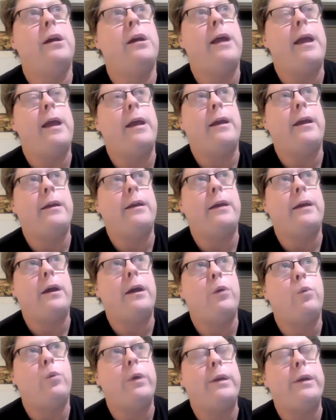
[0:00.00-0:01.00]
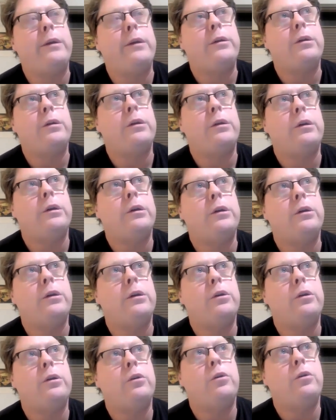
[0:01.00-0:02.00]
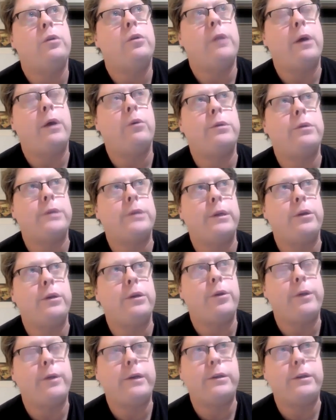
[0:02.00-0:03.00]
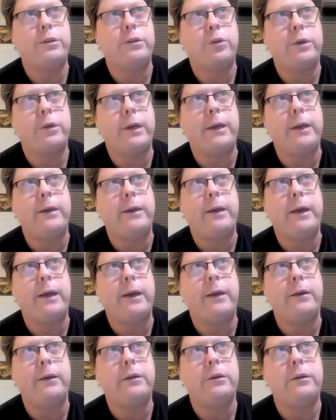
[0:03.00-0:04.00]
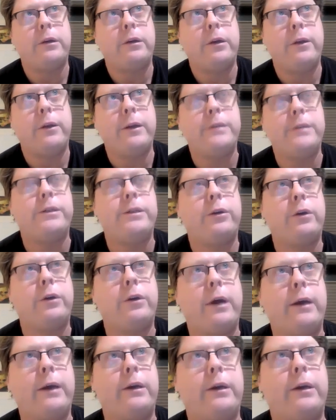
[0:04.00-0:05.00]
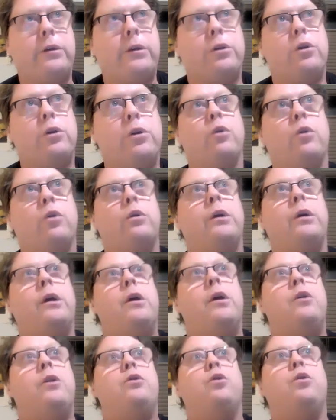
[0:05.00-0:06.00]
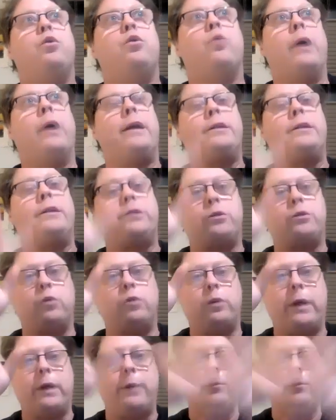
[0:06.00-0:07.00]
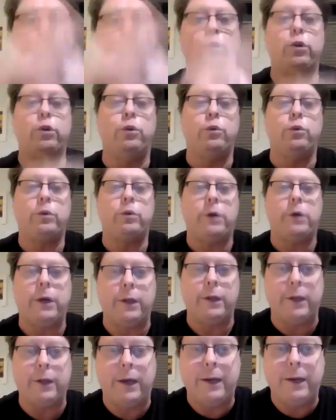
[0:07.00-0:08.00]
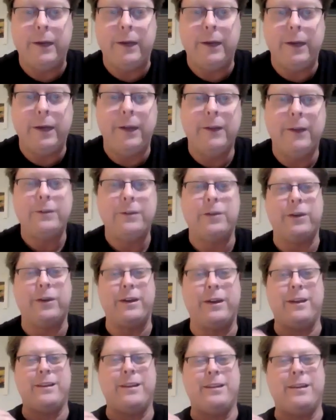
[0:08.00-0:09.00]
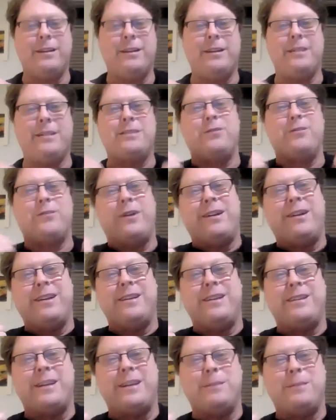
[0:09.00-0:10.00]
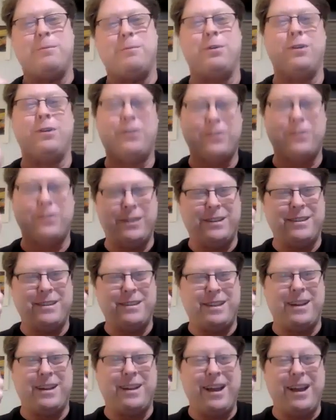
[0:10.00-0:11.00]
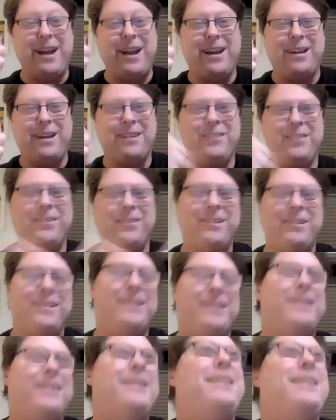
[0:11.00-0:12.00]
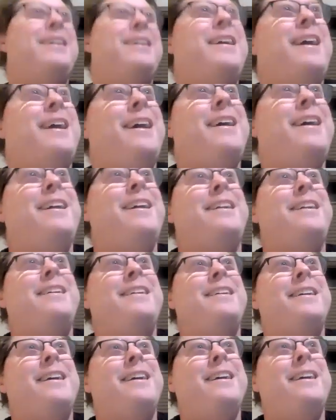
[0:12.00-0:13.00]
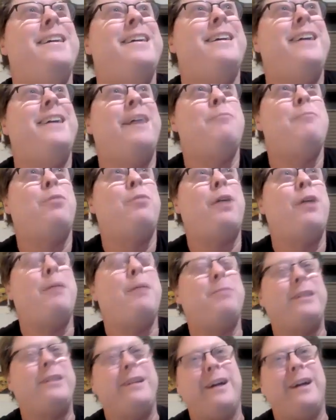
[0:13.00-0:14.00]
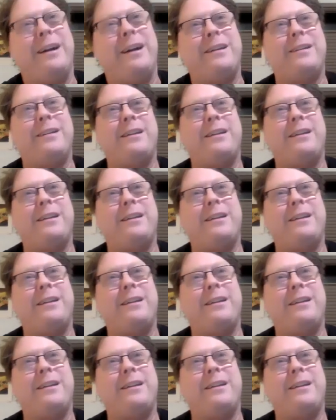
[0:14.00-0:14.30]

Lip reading: And I went, that was in 2013. And this year I got to go to grad school at Purdue online. So I got the sweater that says Purdue, and it's like, yeah, cool. And I promptly got